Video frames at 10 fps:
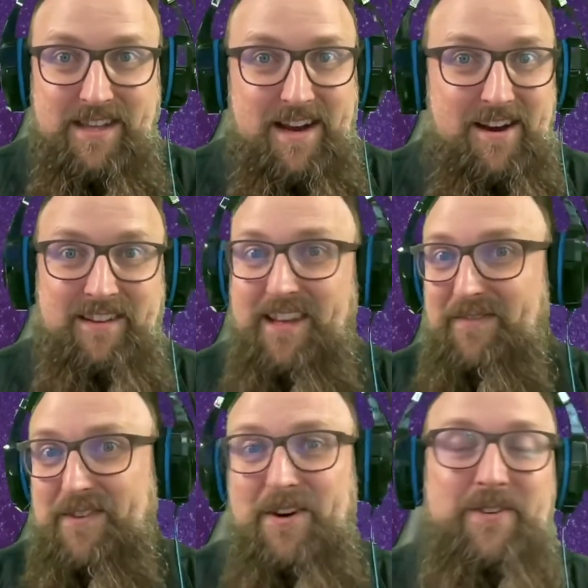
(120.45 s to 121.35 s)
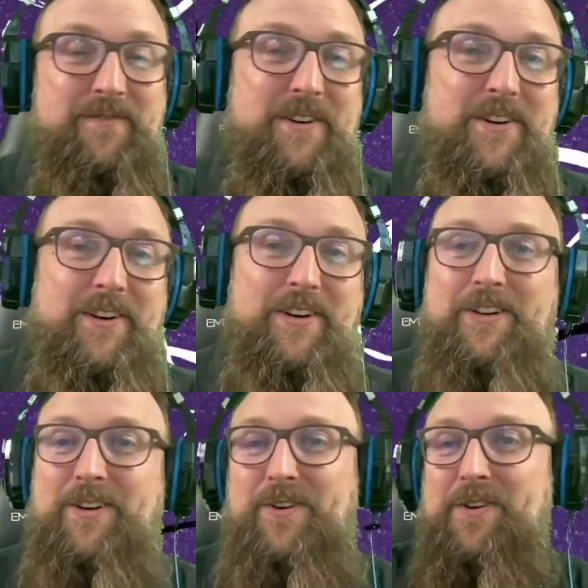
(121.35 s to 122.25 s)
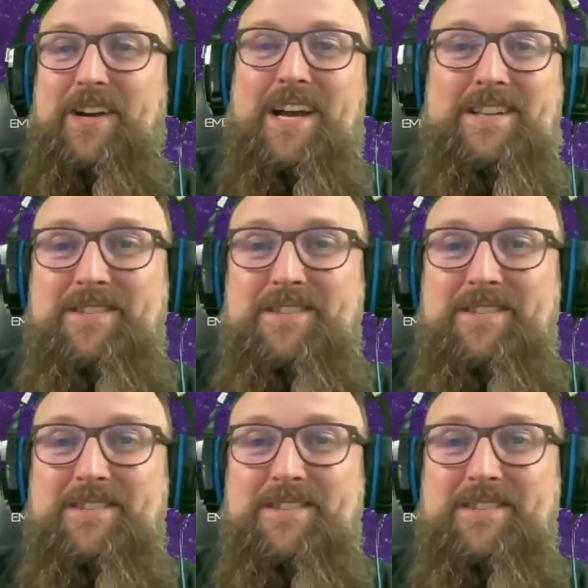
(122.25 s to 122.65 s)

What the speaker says: there are left over, all kinds